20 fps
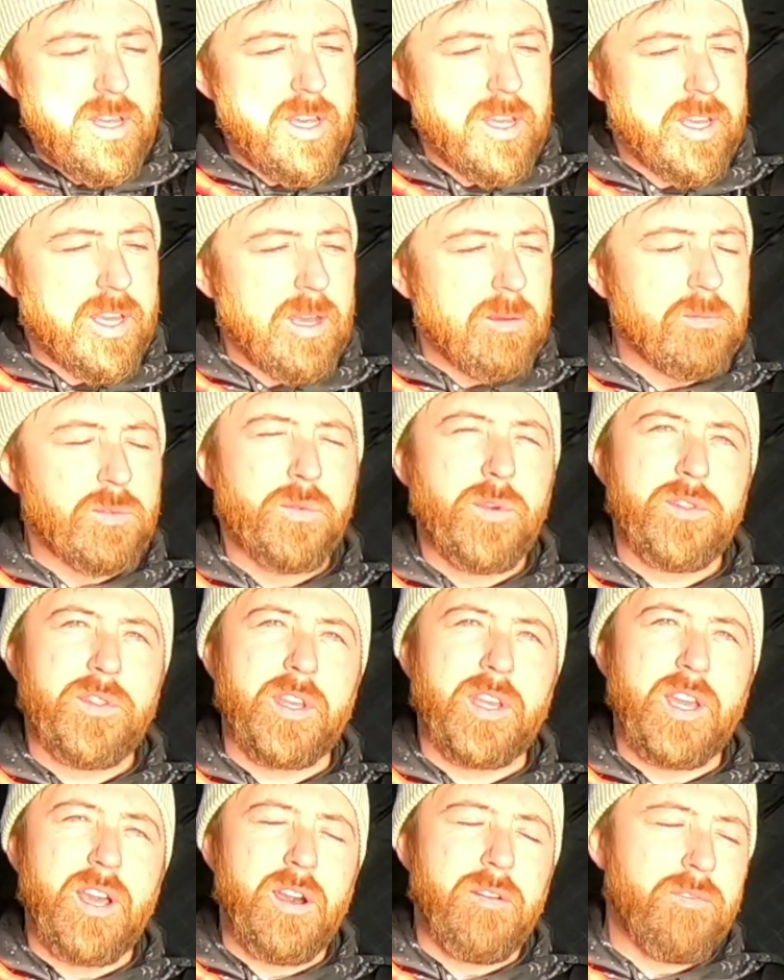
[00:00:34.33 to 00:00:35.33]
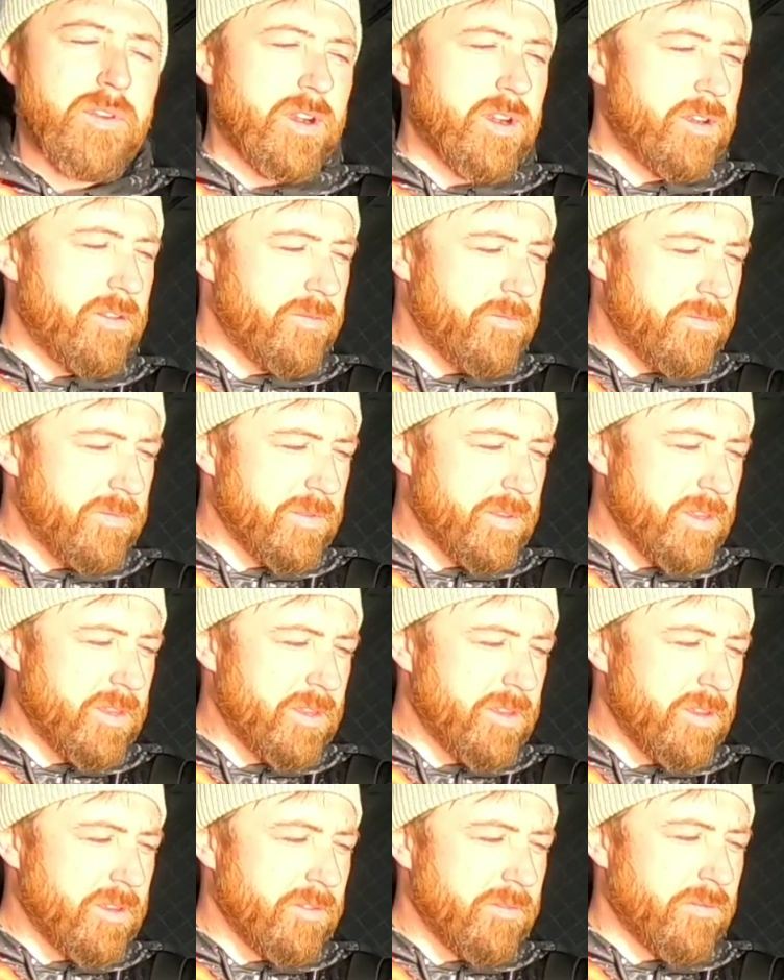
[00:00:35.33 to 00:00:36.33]
It comes with a cover
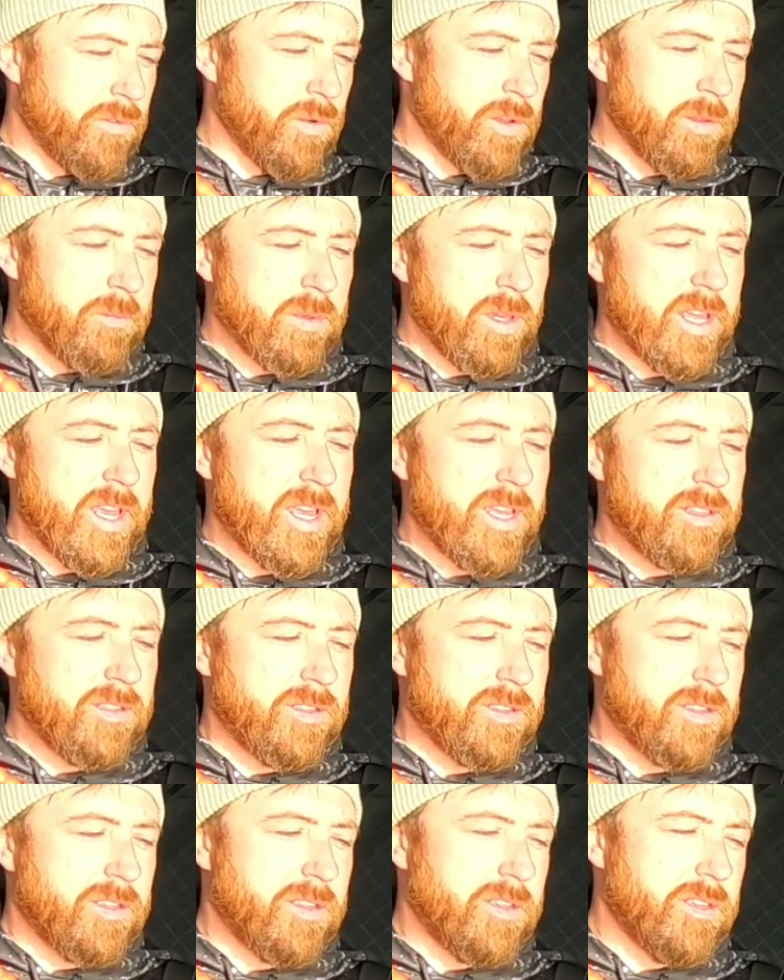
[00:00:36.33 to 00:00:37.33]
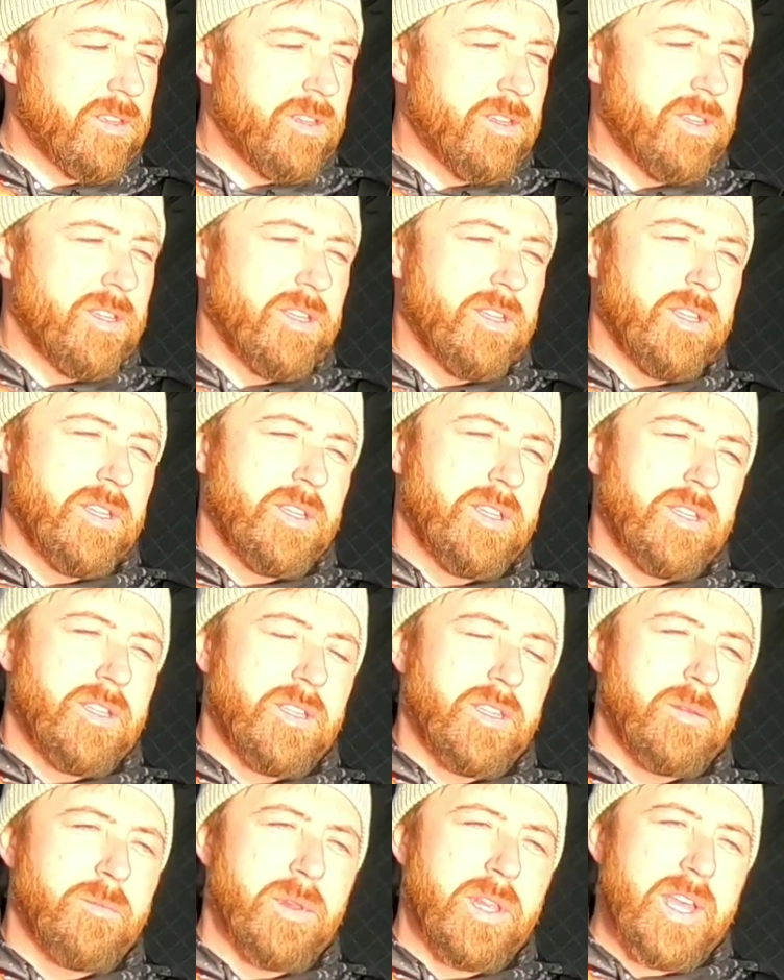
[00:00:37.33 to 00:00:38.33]
for the blades.
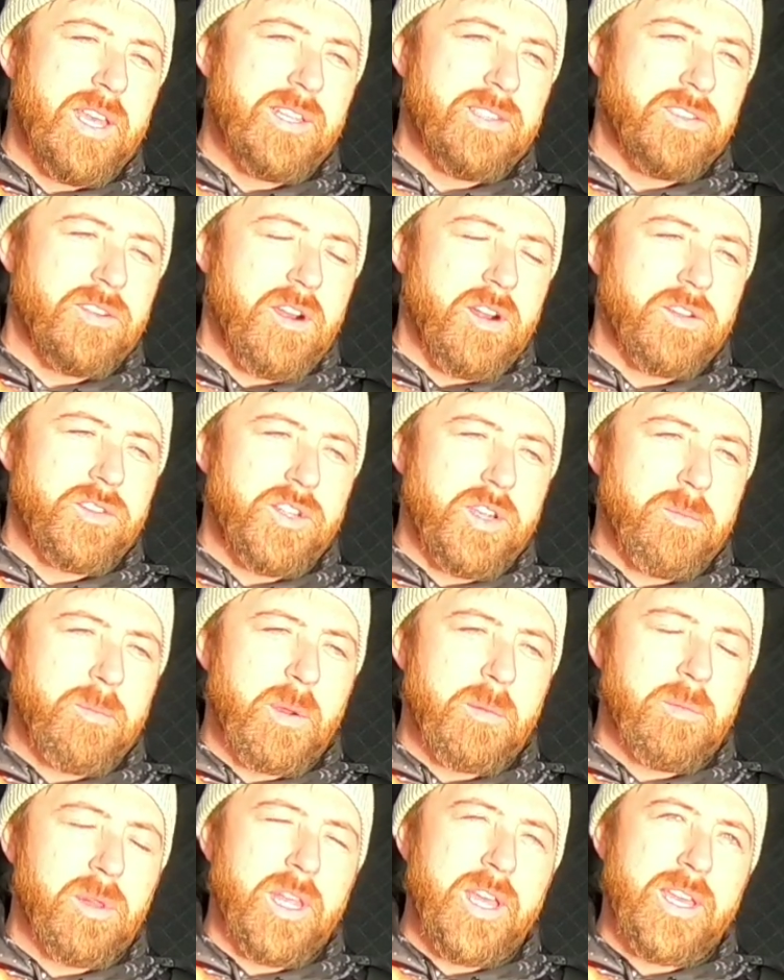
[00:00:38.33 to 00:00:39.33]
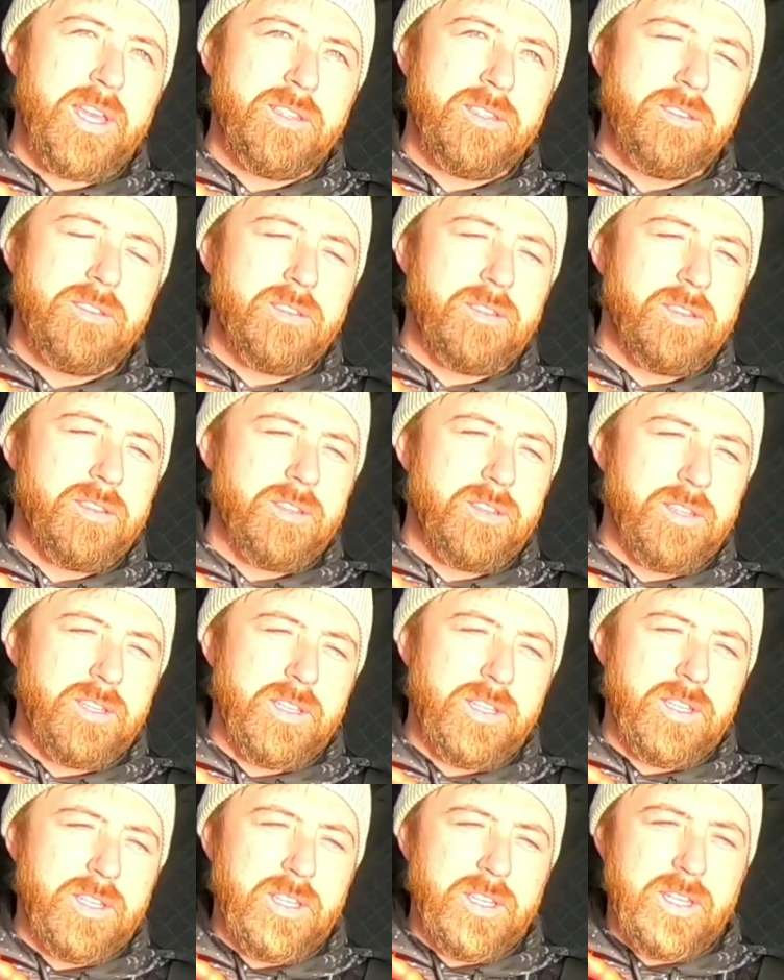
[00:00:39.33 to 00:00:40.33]
The blades are chipper blades.
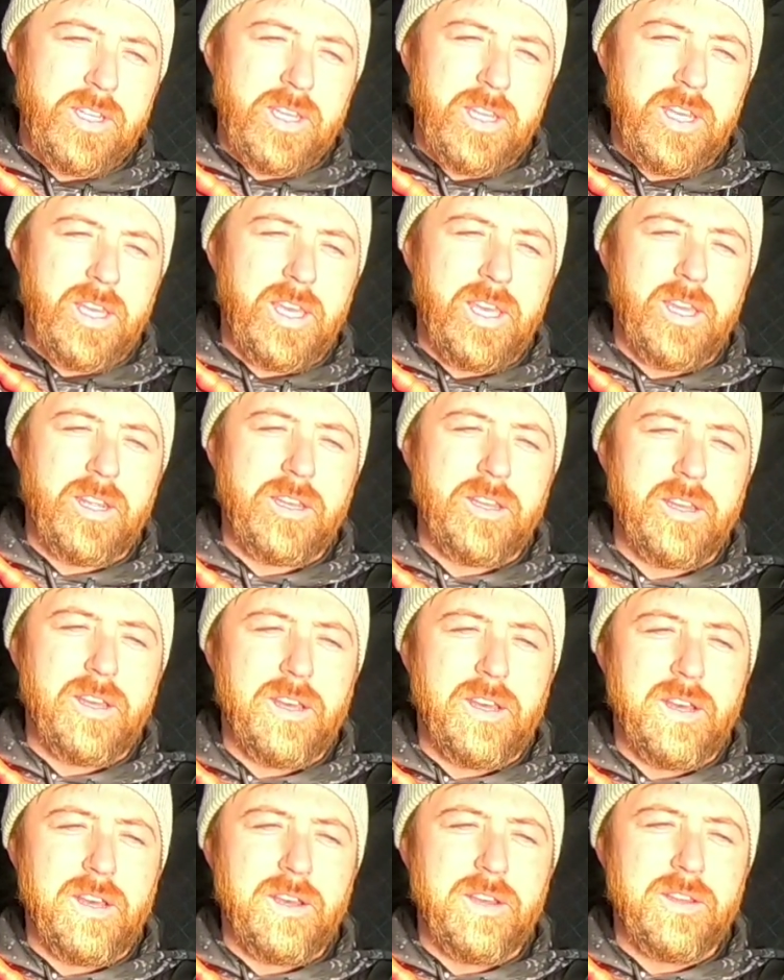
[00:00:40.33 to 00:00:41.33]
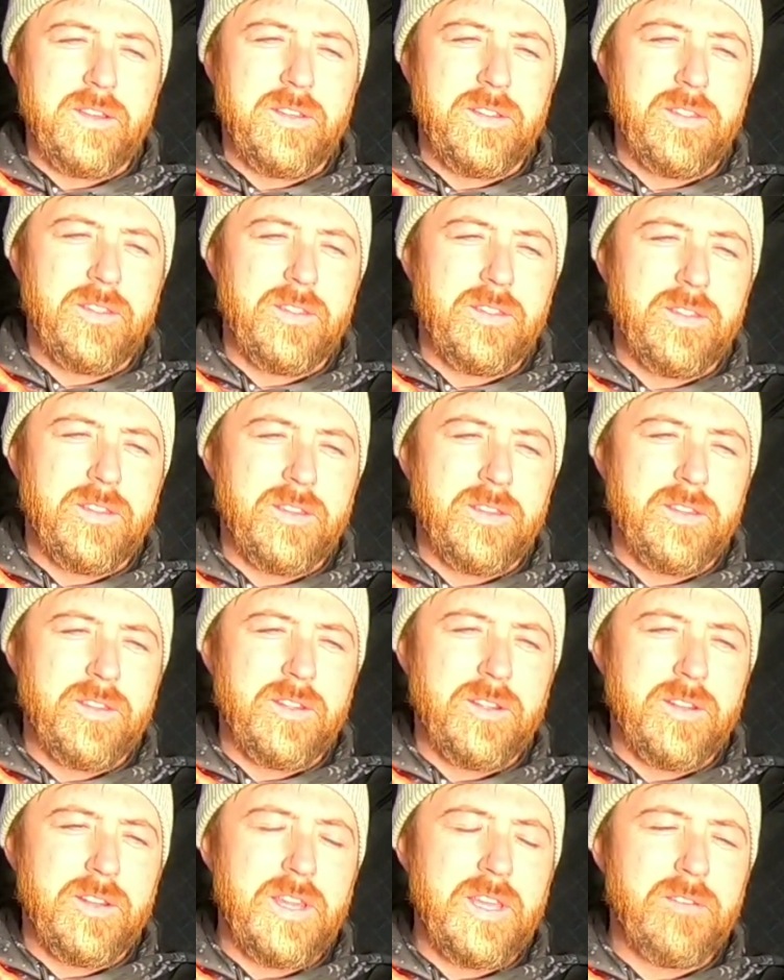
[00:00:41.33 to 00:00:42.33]
And uh,
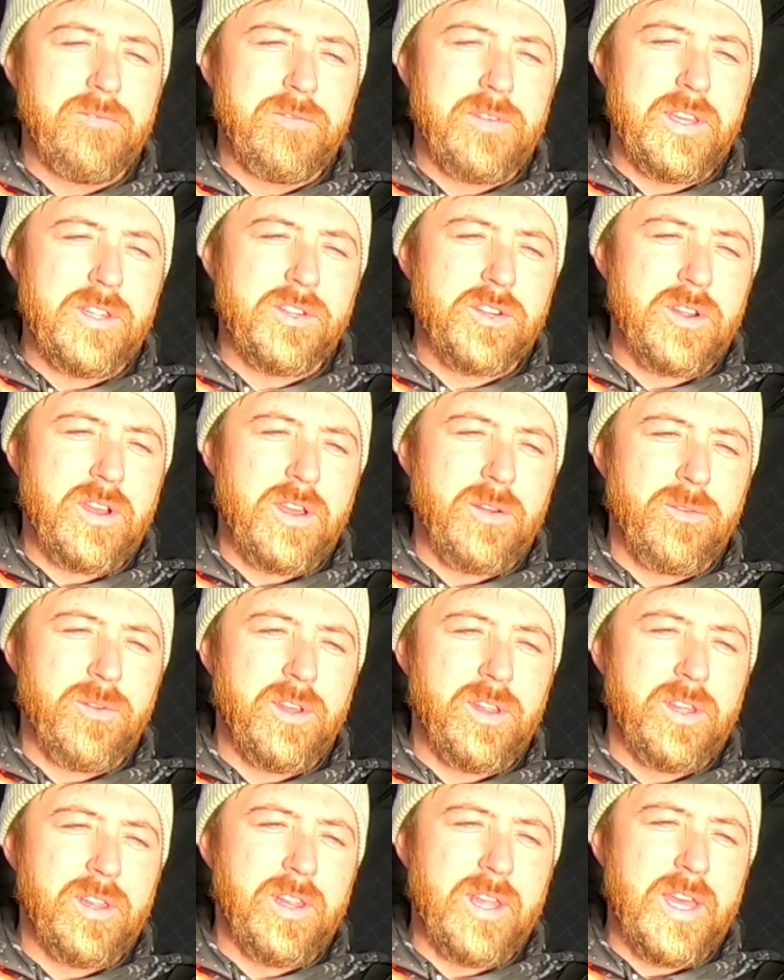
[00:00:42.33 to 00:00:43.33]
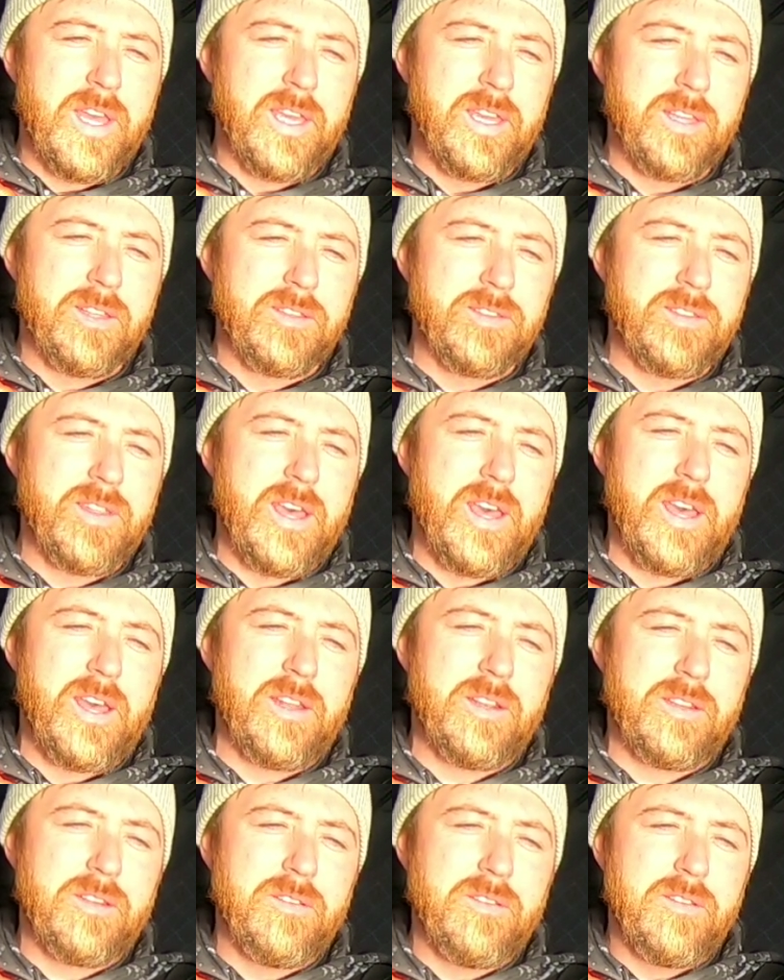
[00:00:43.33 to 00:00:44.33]
neat feature I really like is that